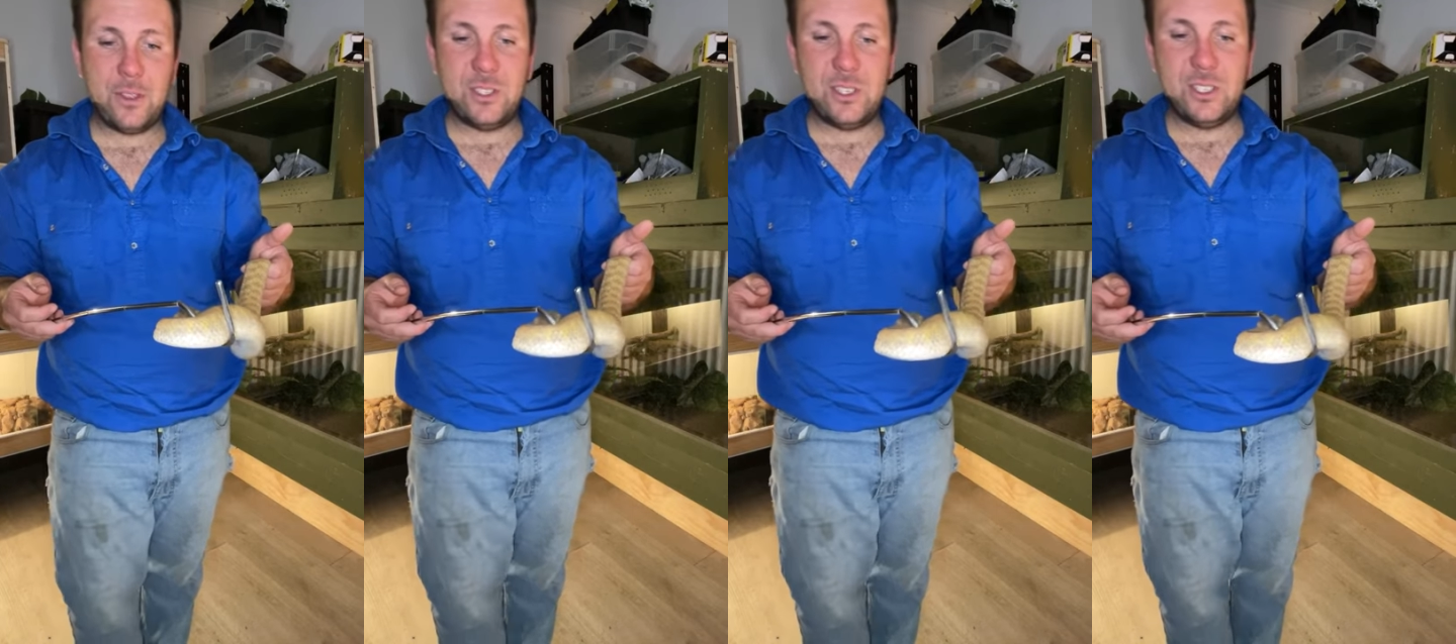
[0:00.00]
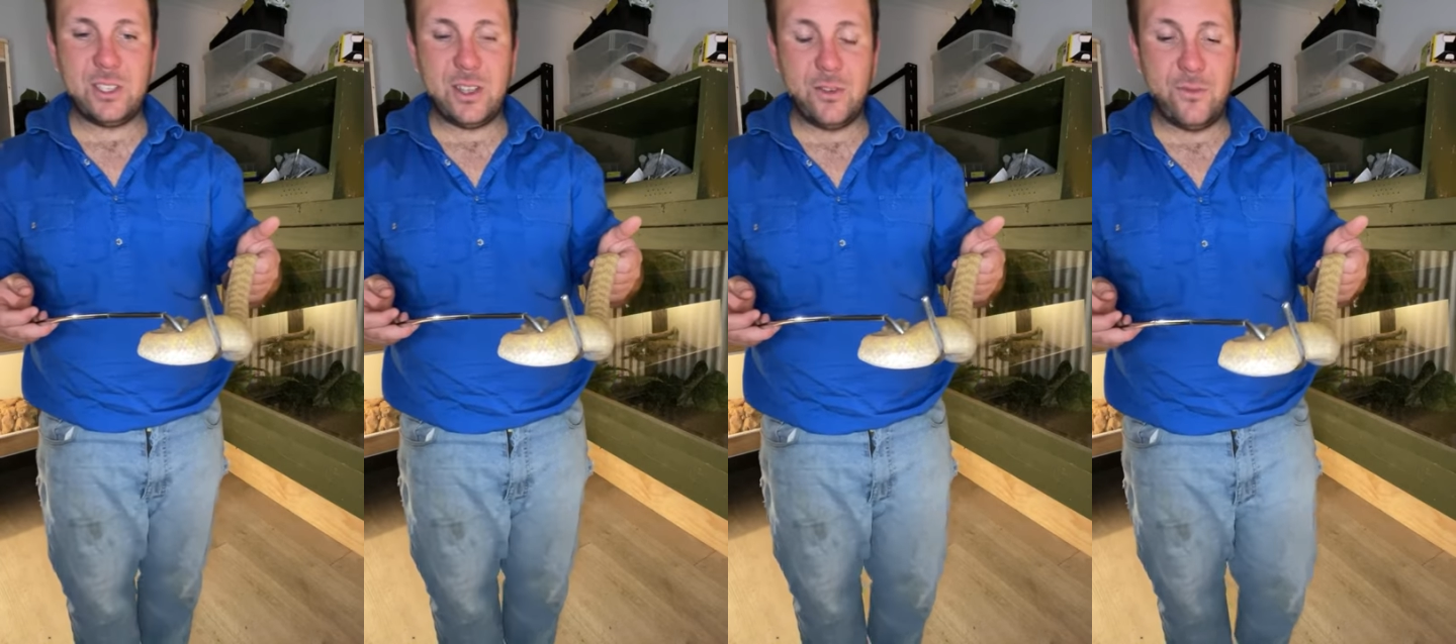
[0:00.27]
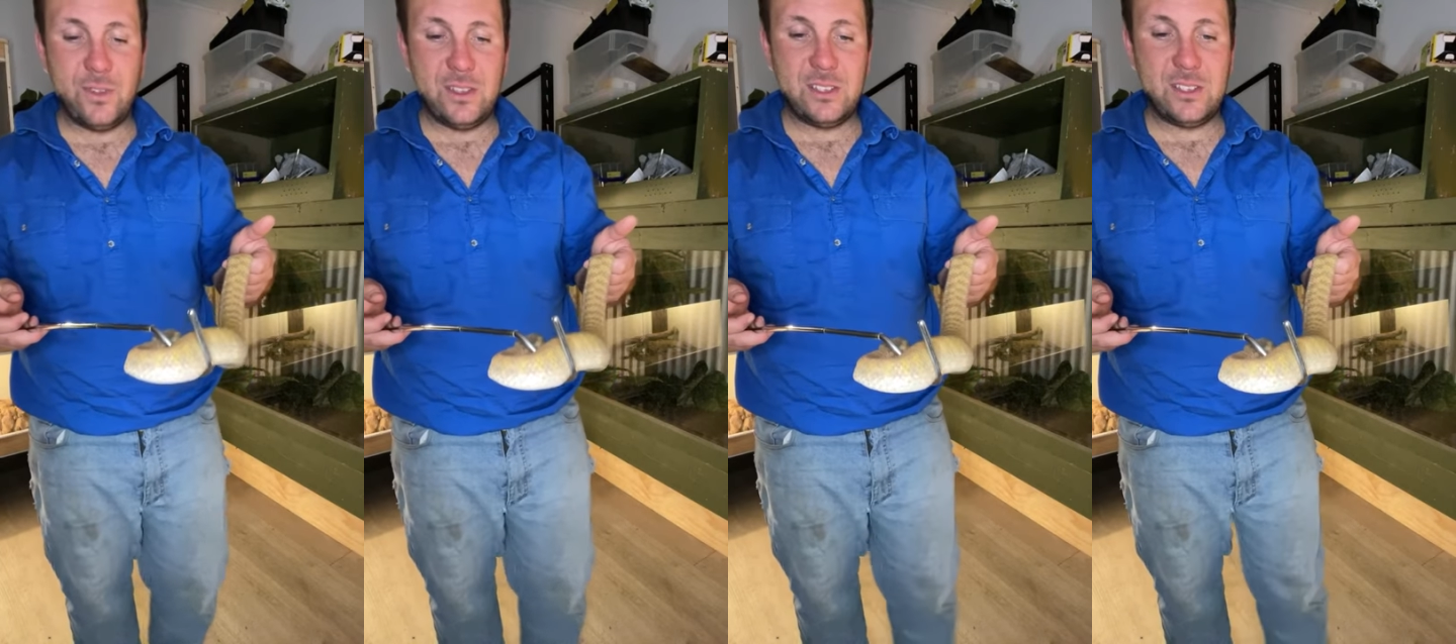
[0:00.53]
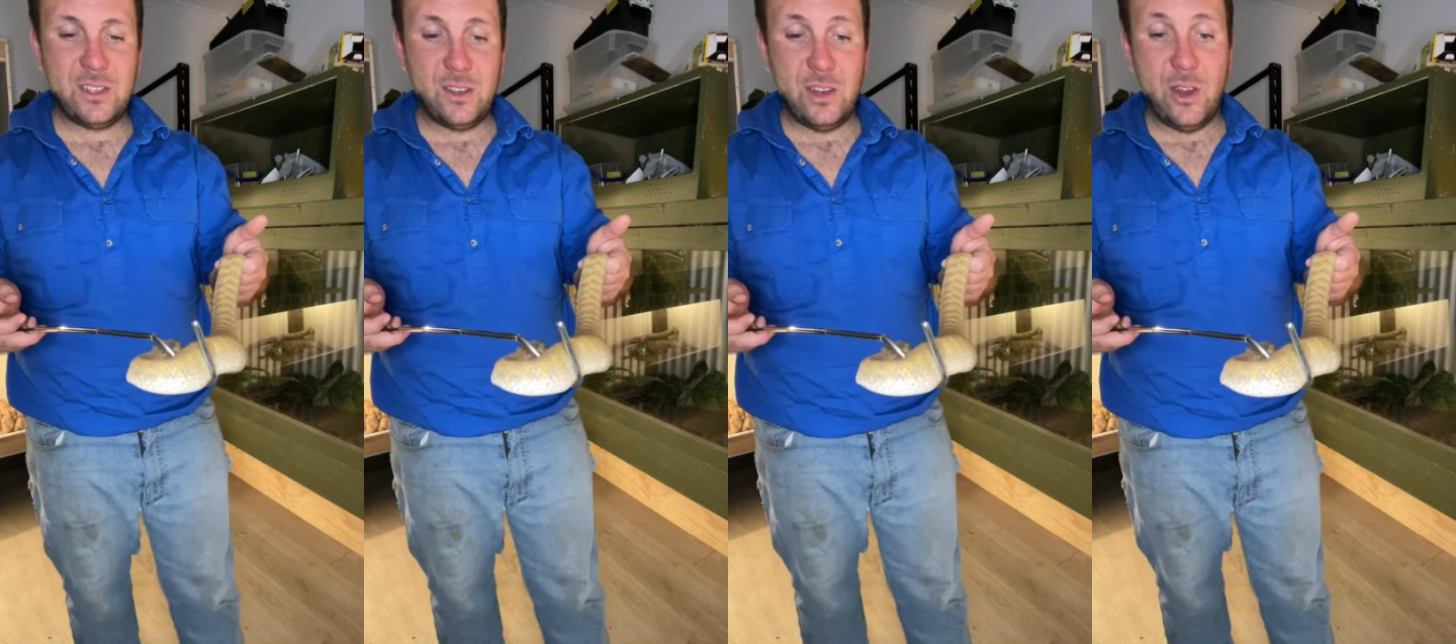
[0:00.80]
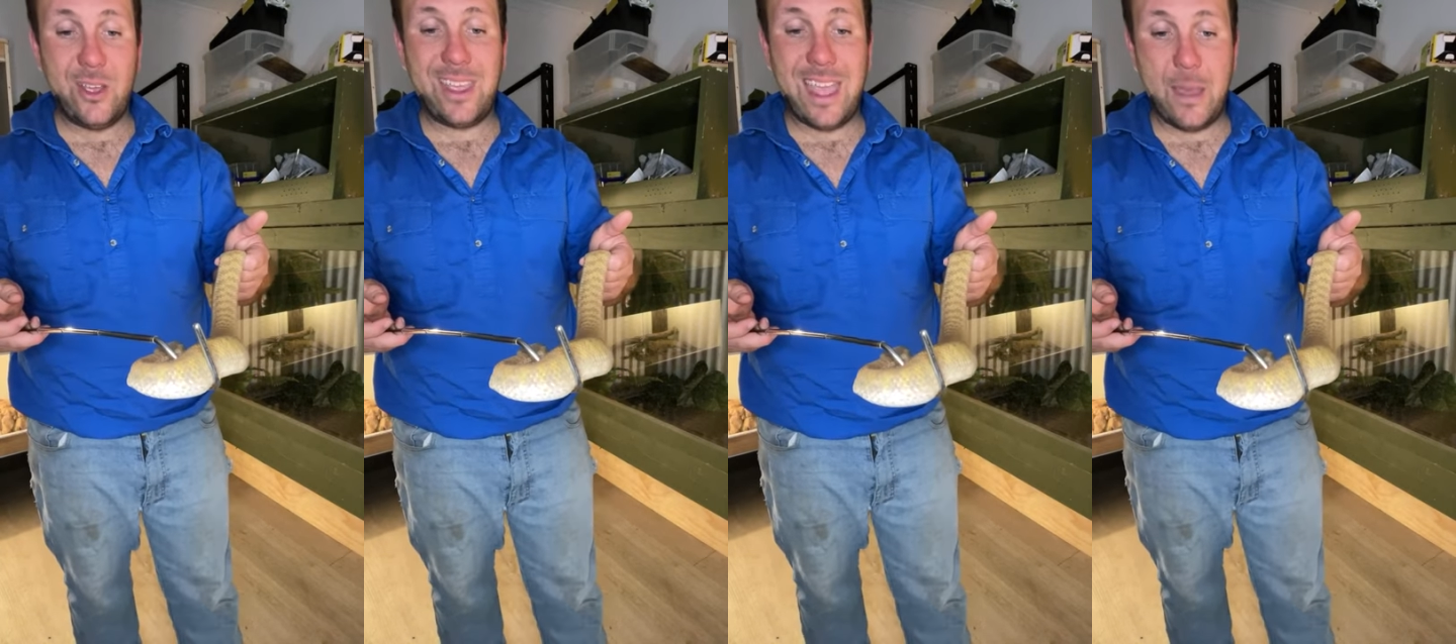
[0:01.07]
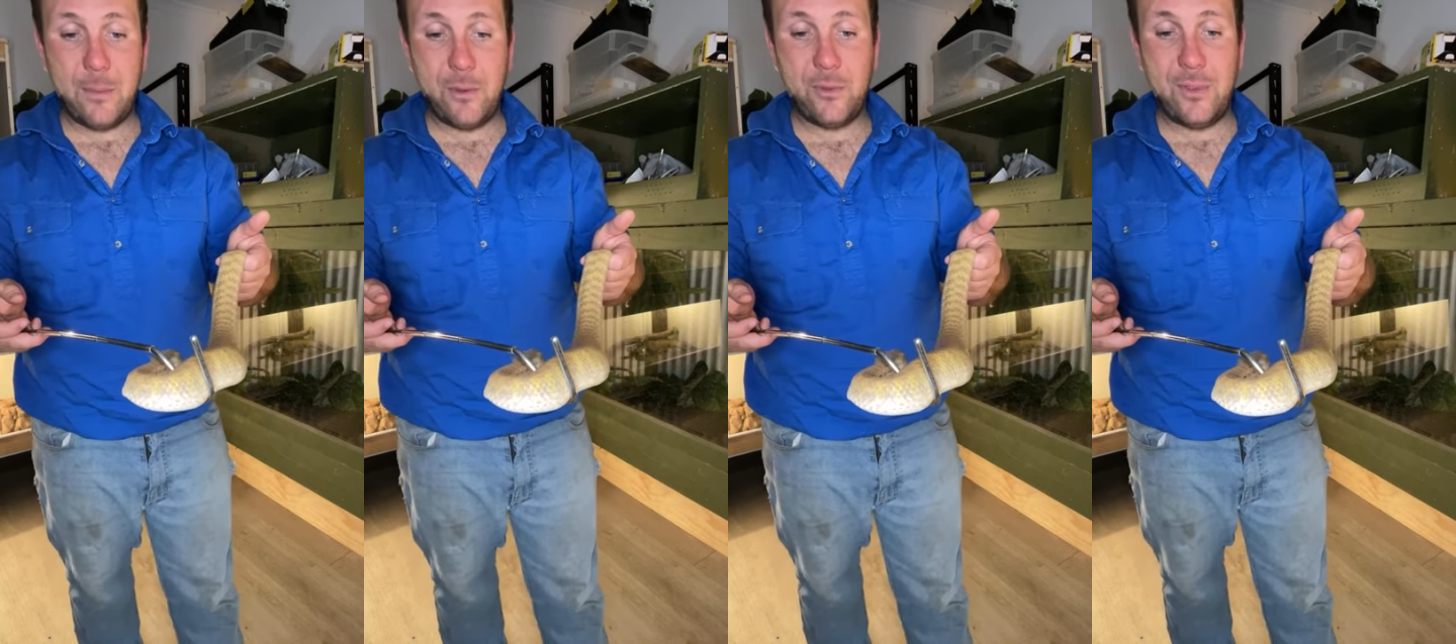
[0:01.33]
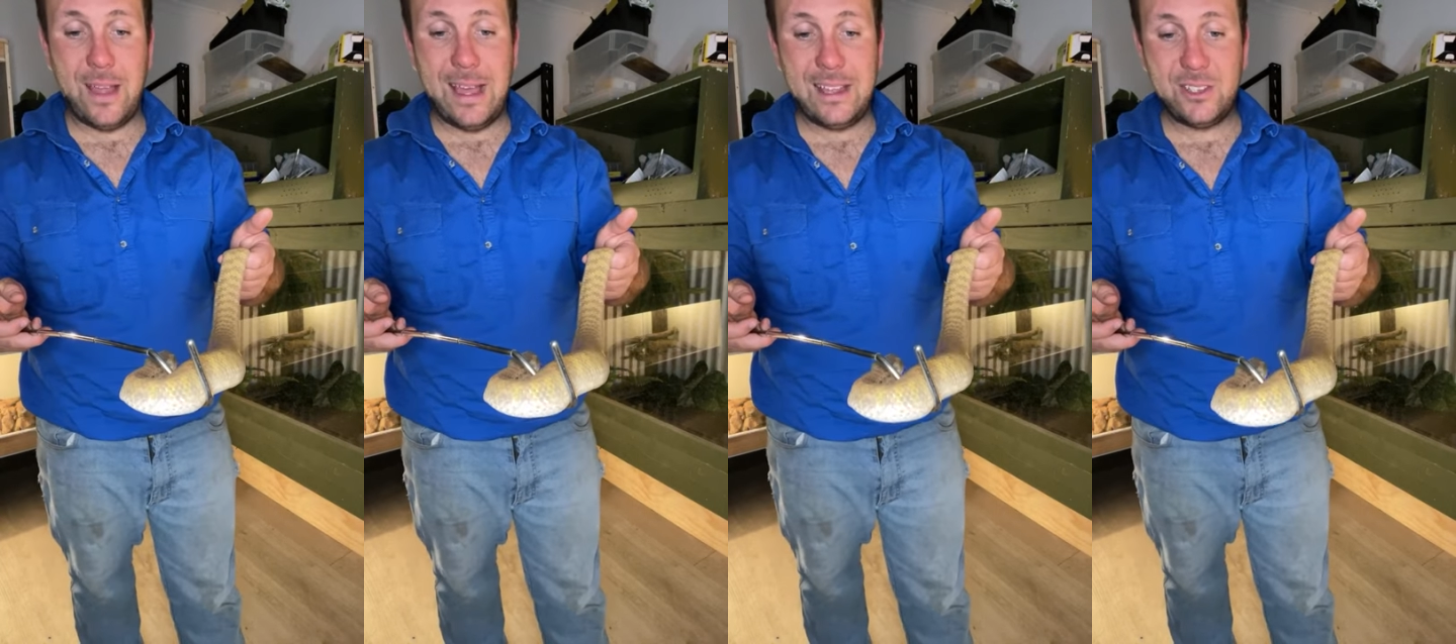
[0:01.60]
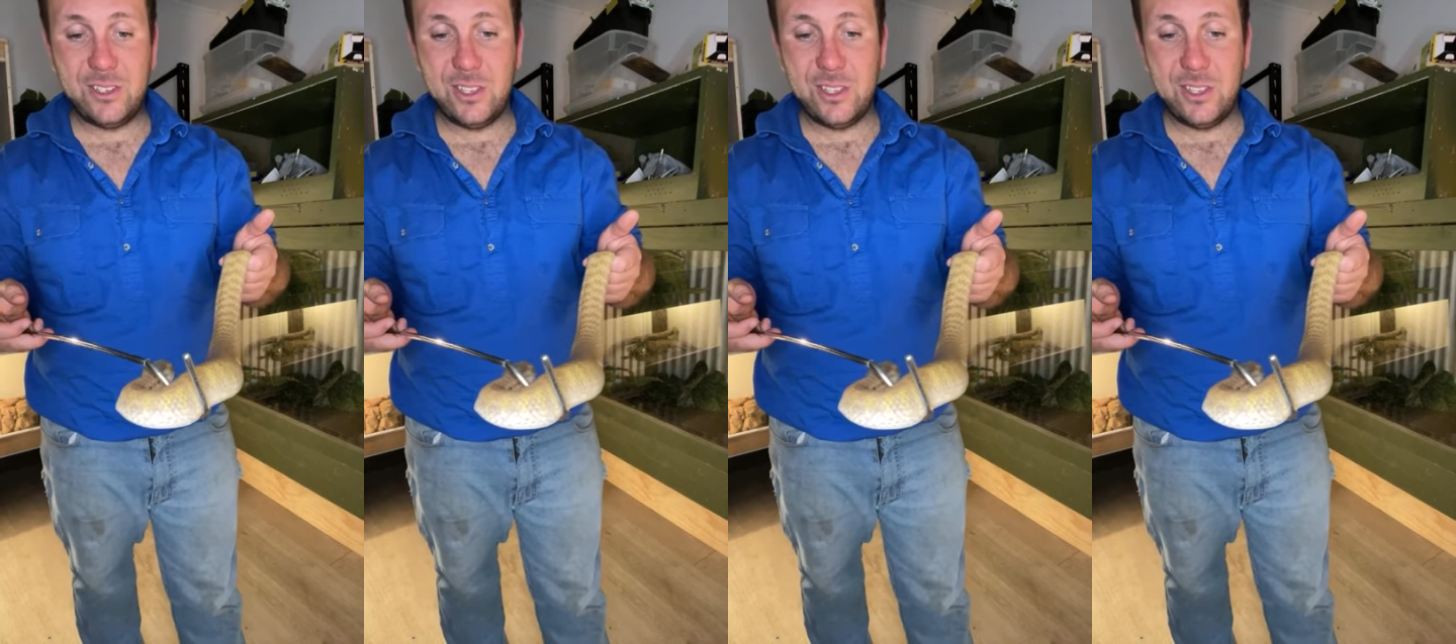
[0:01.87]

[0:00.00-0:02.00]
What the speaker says: she's convinced in her camouflage